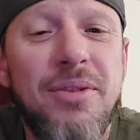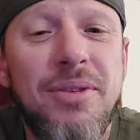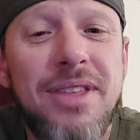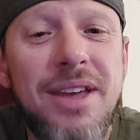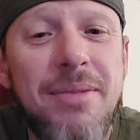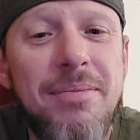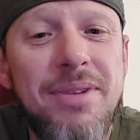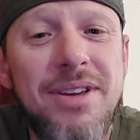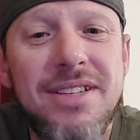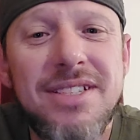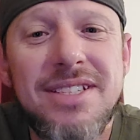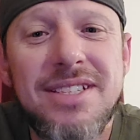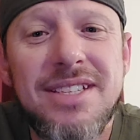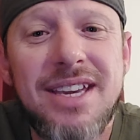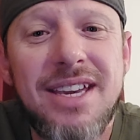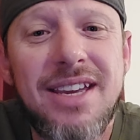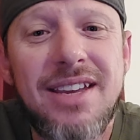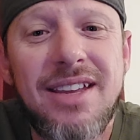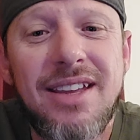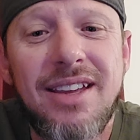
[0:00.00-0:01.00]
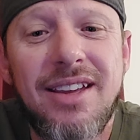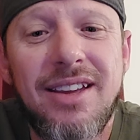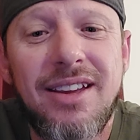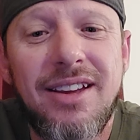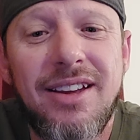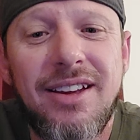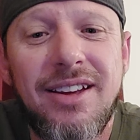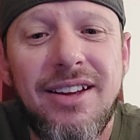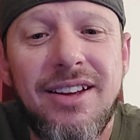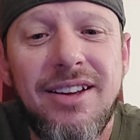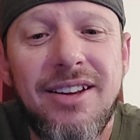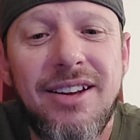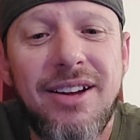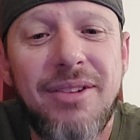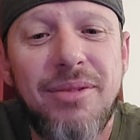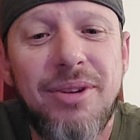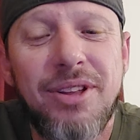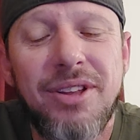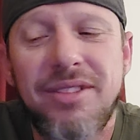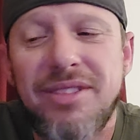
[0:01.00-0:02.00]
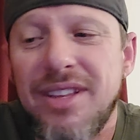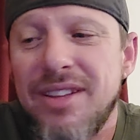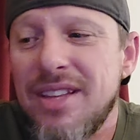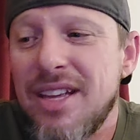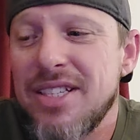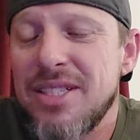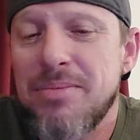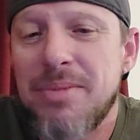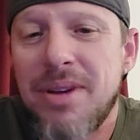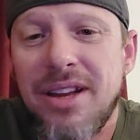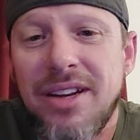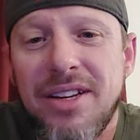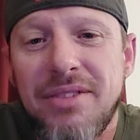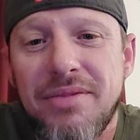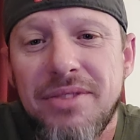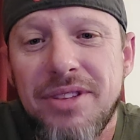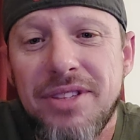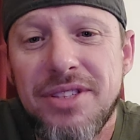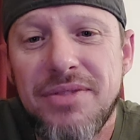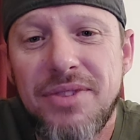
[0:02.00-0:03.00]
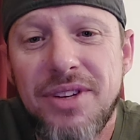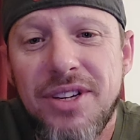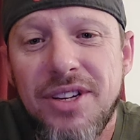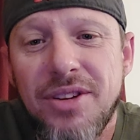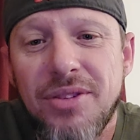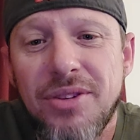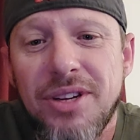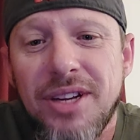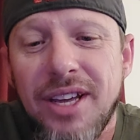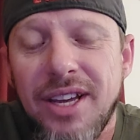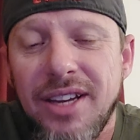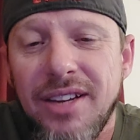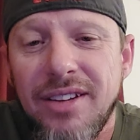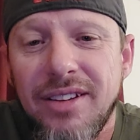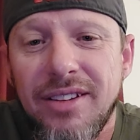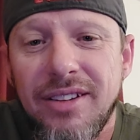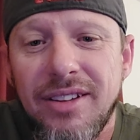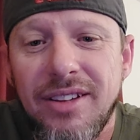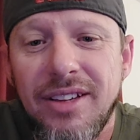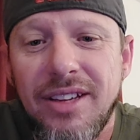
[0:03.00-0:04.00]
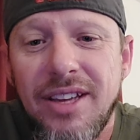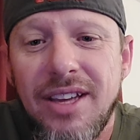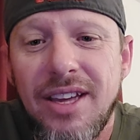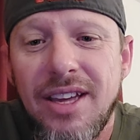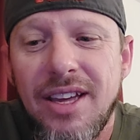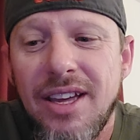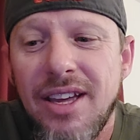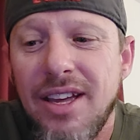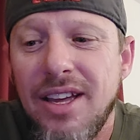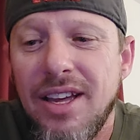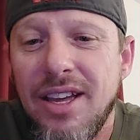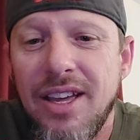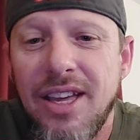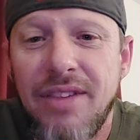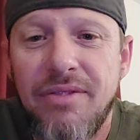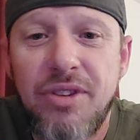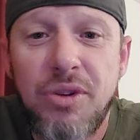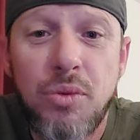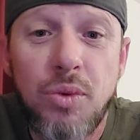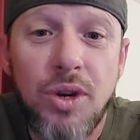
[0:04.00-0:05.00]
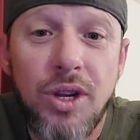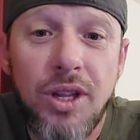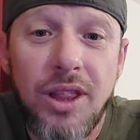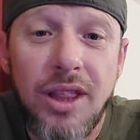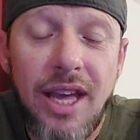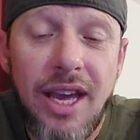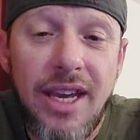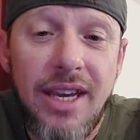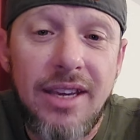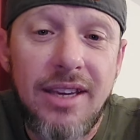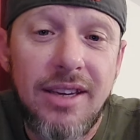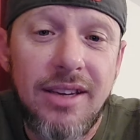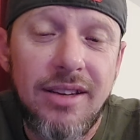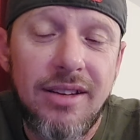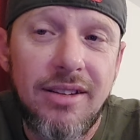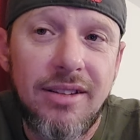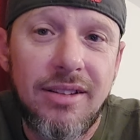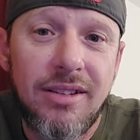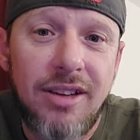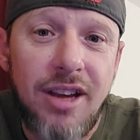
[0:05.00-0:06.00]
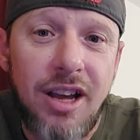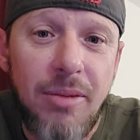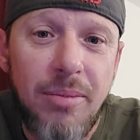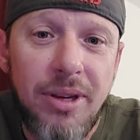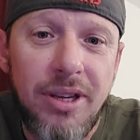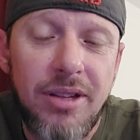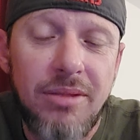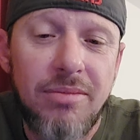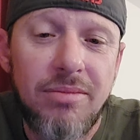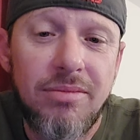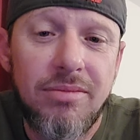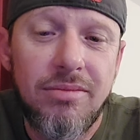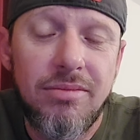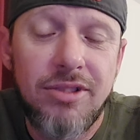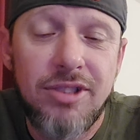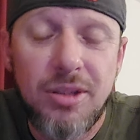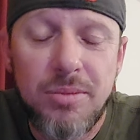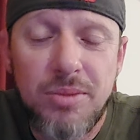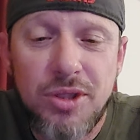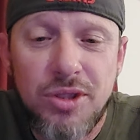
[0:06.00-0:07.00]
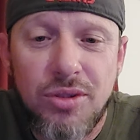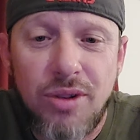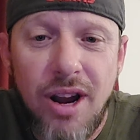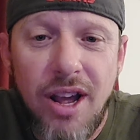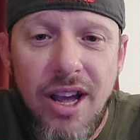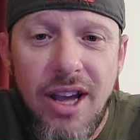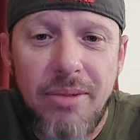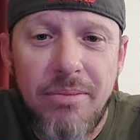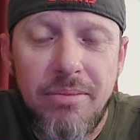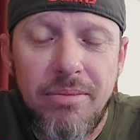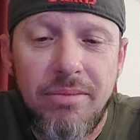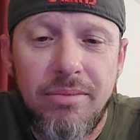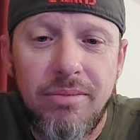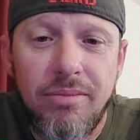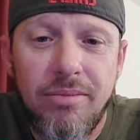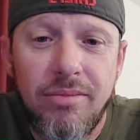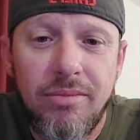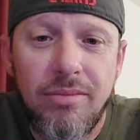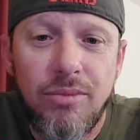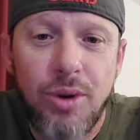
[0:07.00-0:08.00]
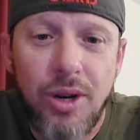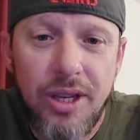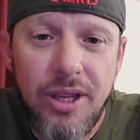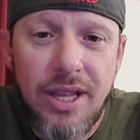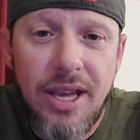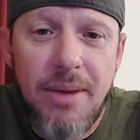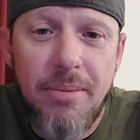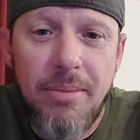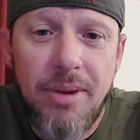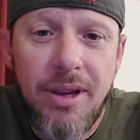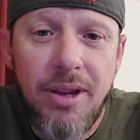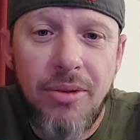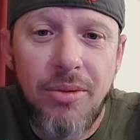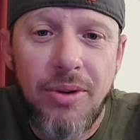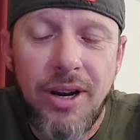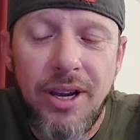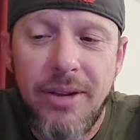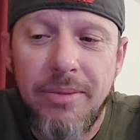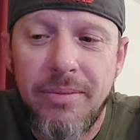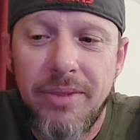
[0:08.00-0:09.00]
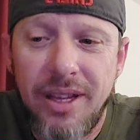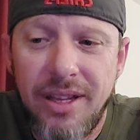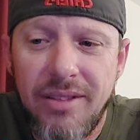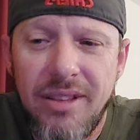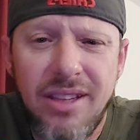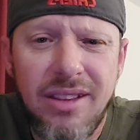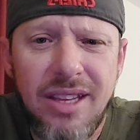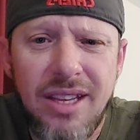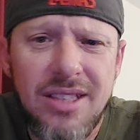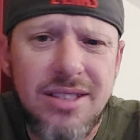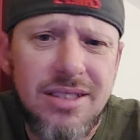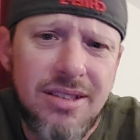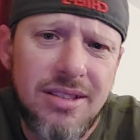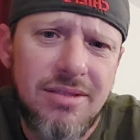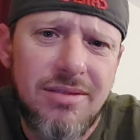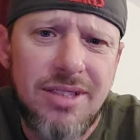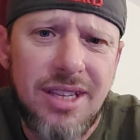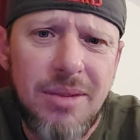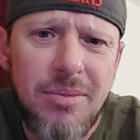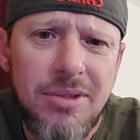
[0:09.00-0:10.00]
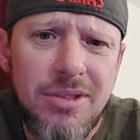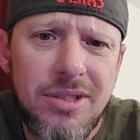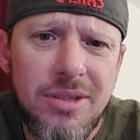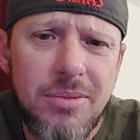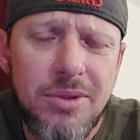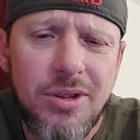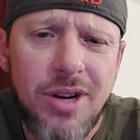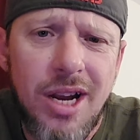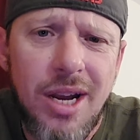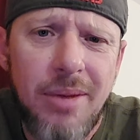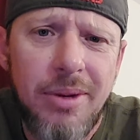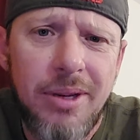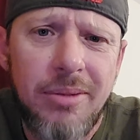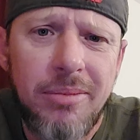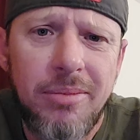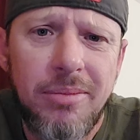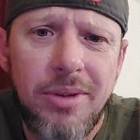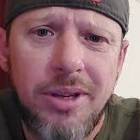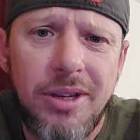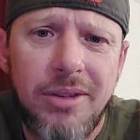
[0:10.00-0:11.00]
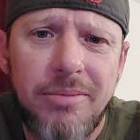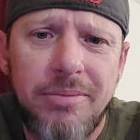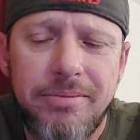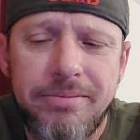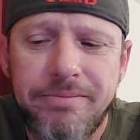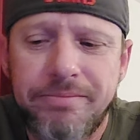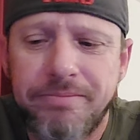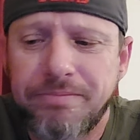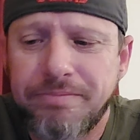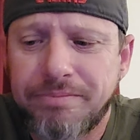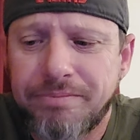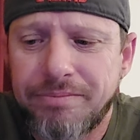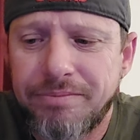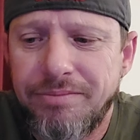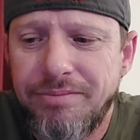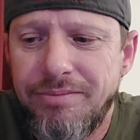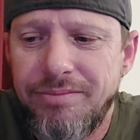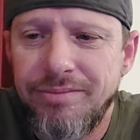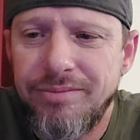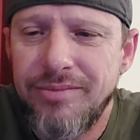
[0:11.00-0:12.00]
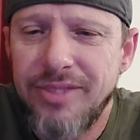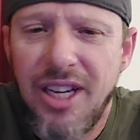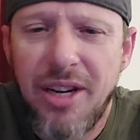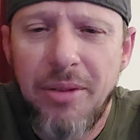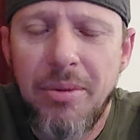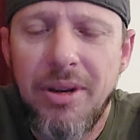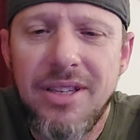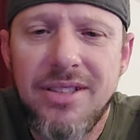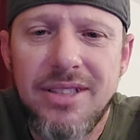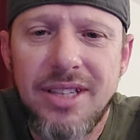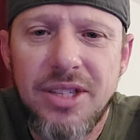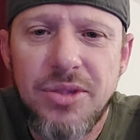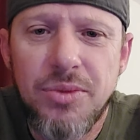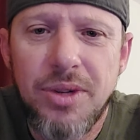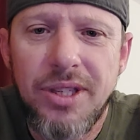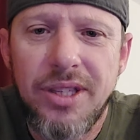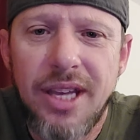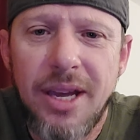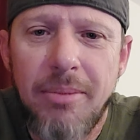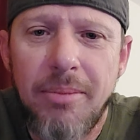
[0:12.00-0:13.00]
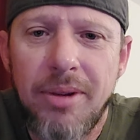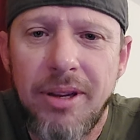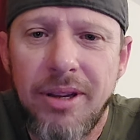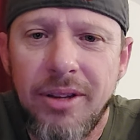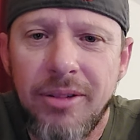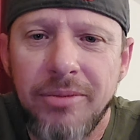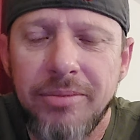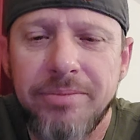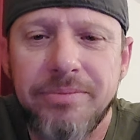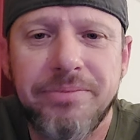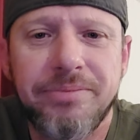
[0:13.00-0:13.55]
With that being said, I really think that's about it for this video tonight. If you would like, comment, subscribe, ring that bell, right? I think that's same as subscribing, but everybody says ring that bell.